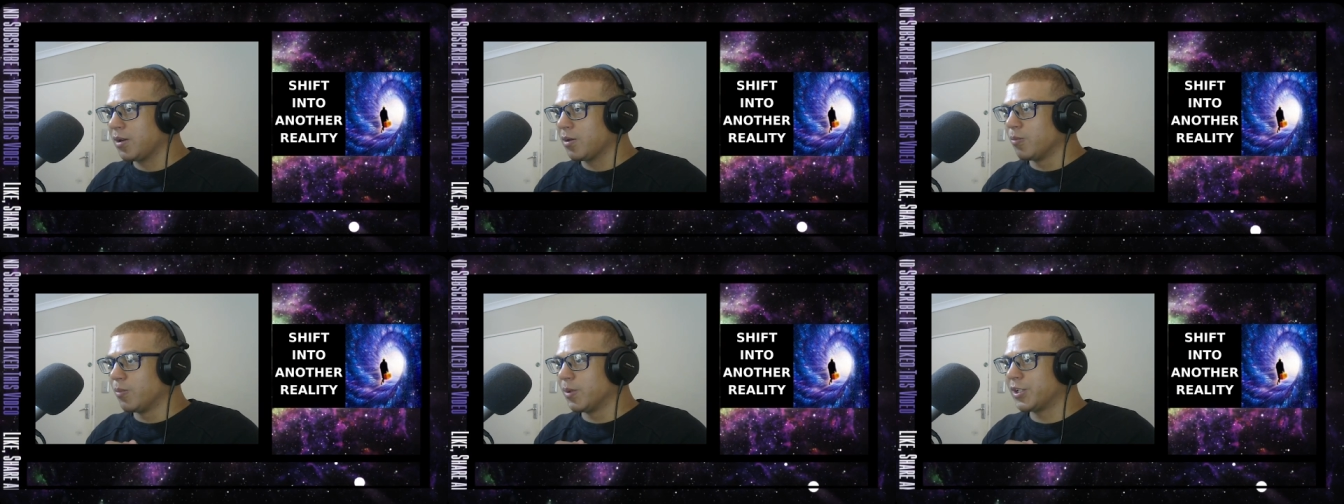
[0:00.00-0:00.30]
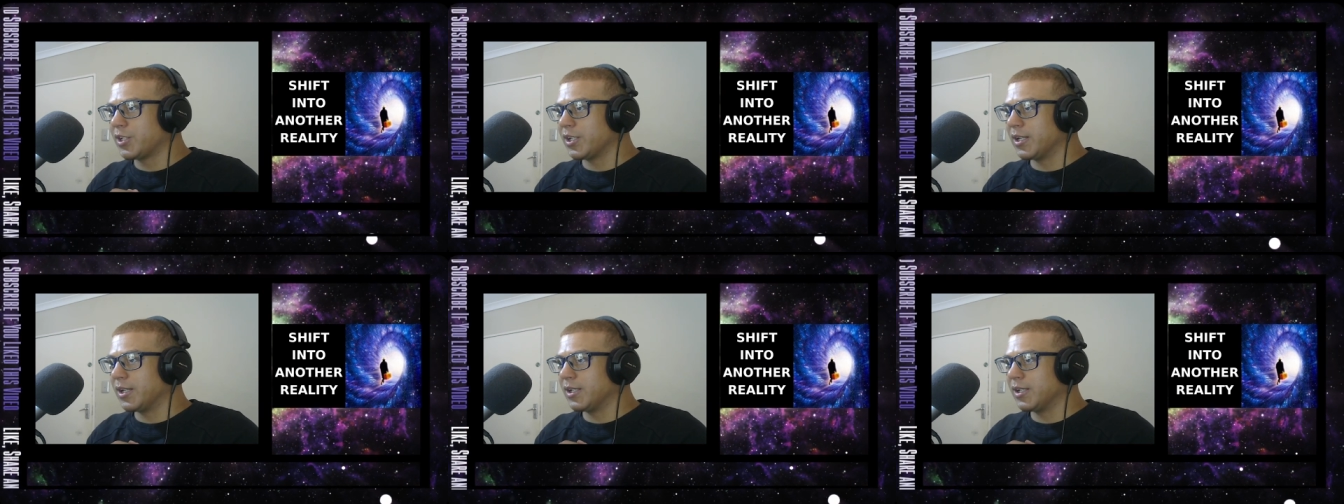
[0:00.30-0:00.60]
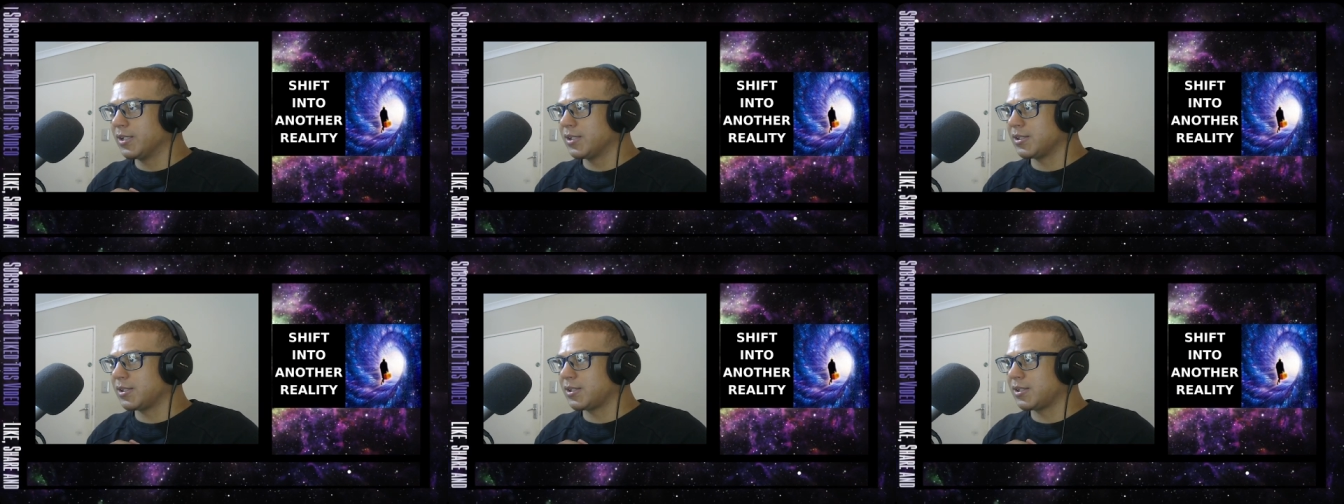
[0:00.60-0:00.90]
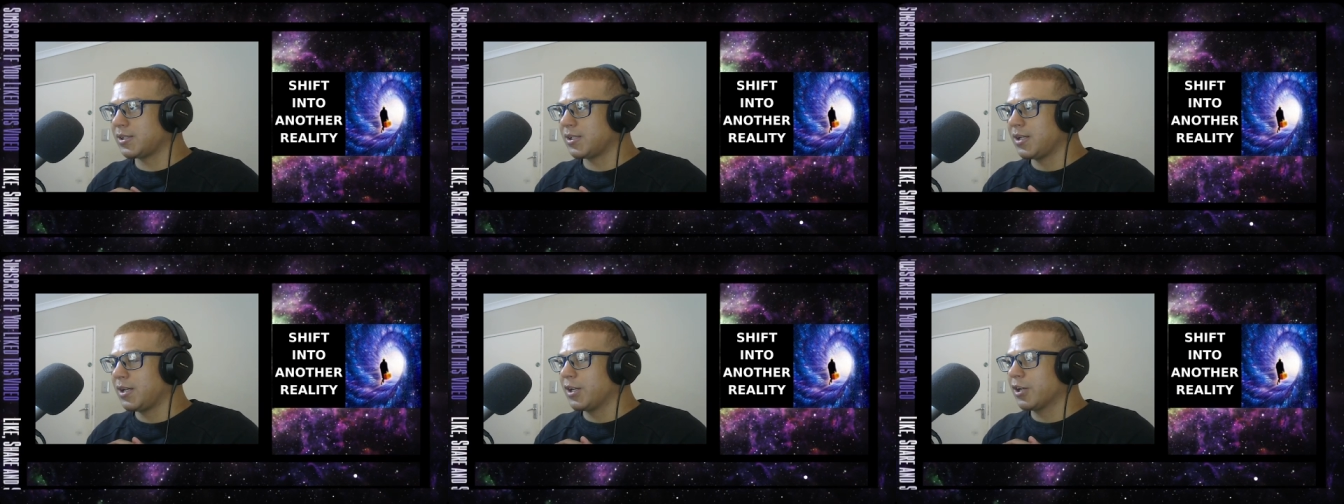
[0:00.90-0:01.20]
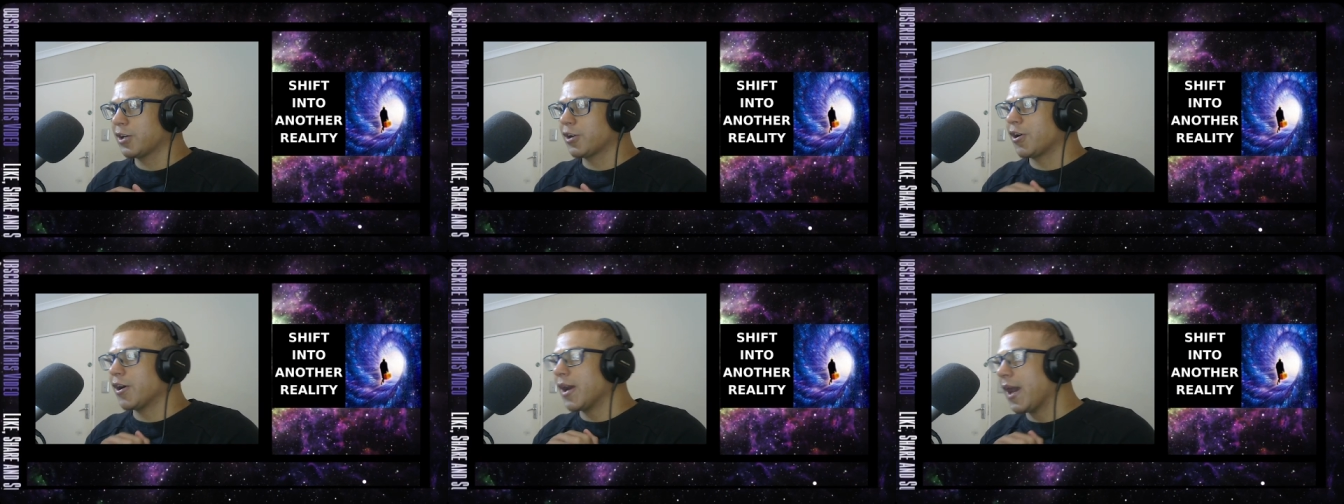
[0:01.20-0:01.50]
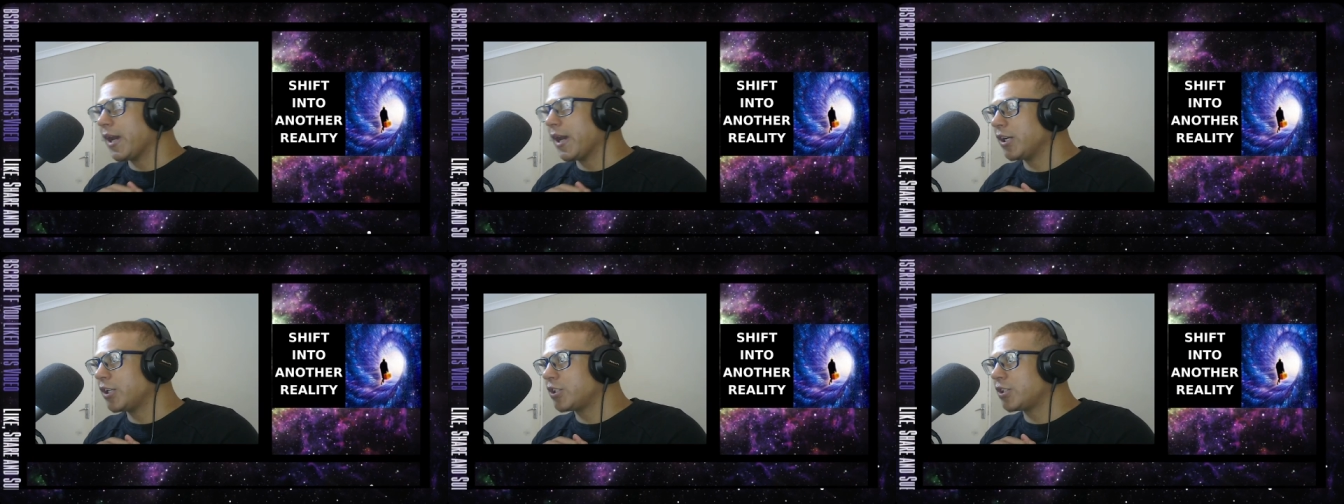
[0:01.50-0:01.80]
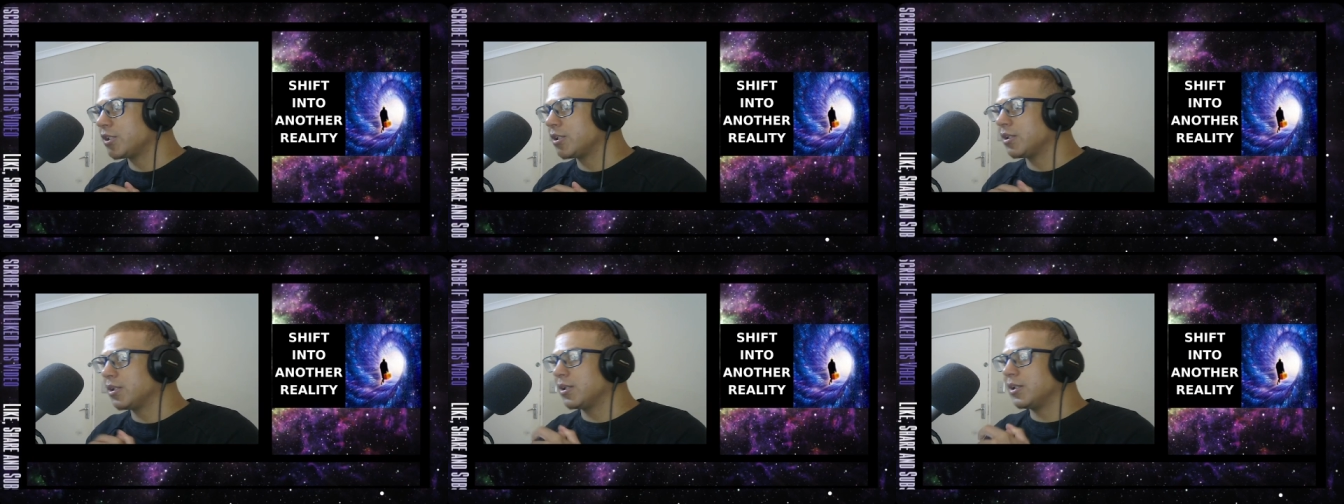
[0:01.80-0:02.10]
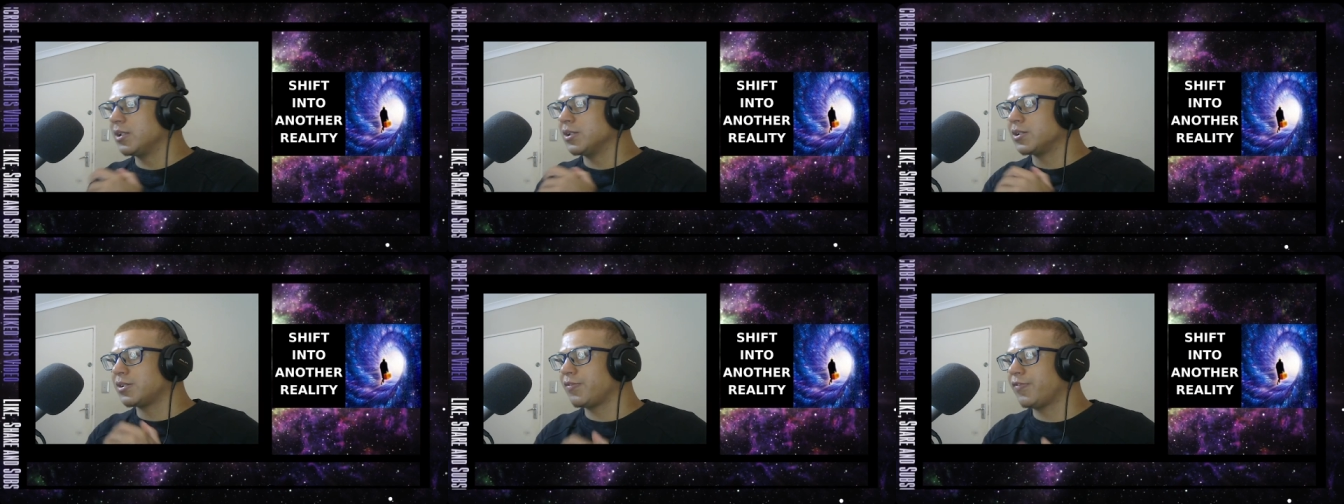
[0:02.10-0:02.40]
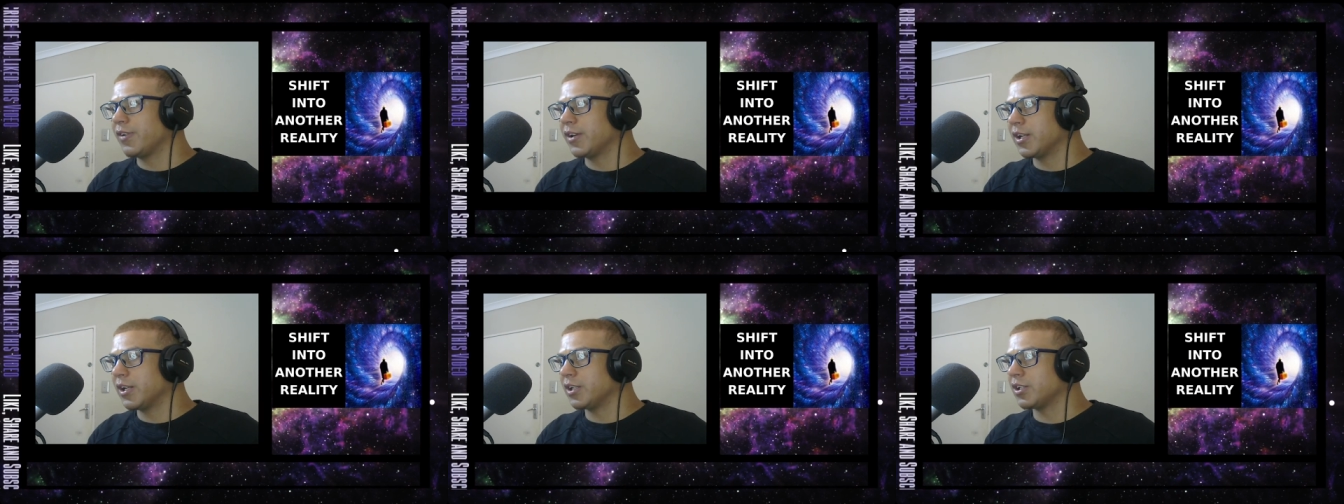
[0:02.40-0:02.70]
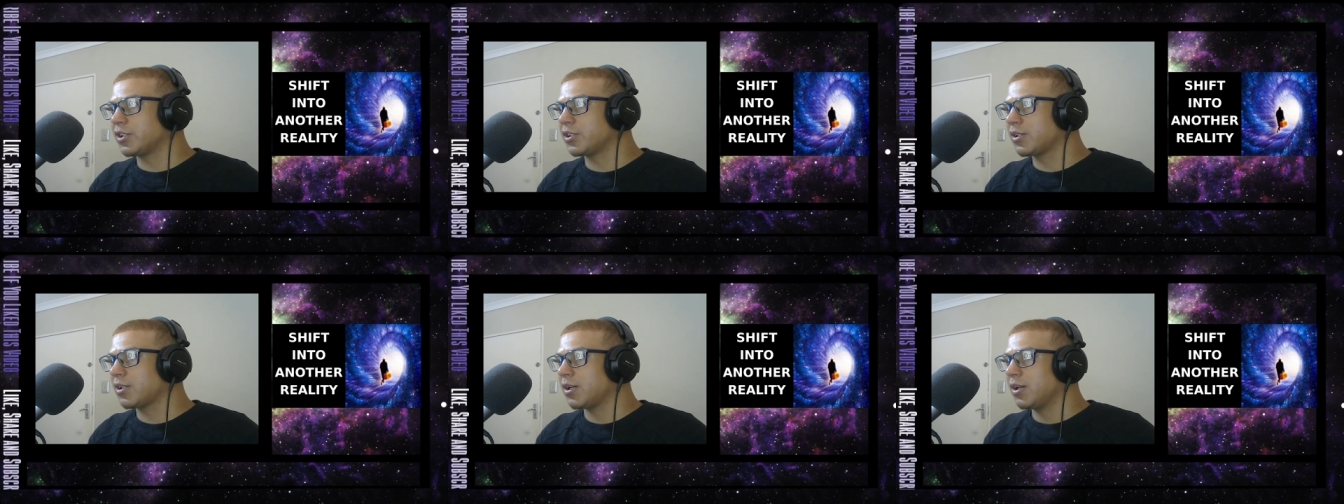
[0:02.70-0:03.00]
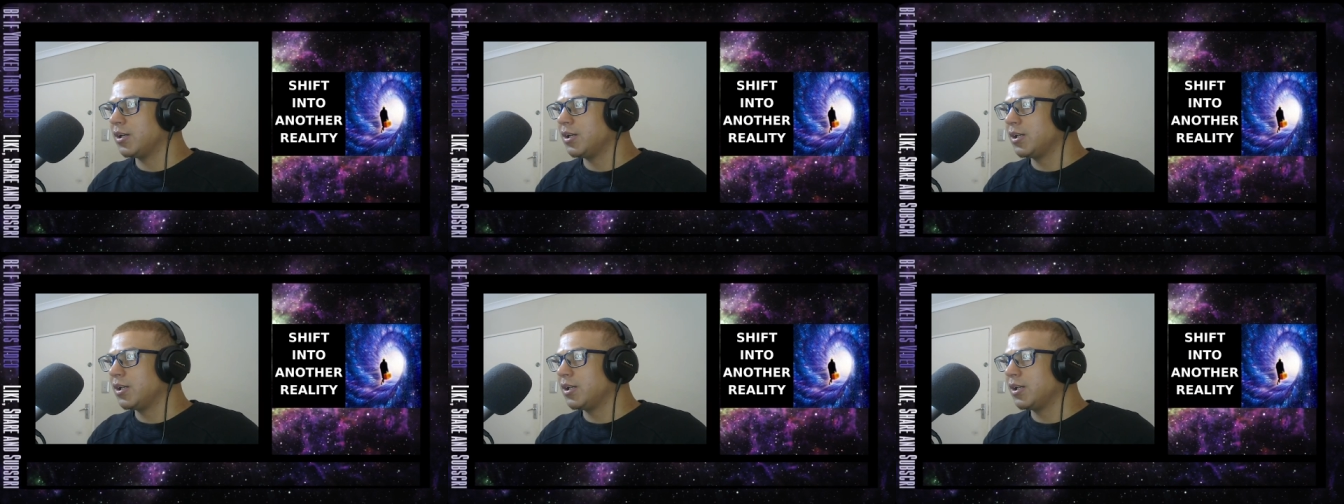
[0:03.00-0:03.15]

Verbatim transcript: which is creation is finished.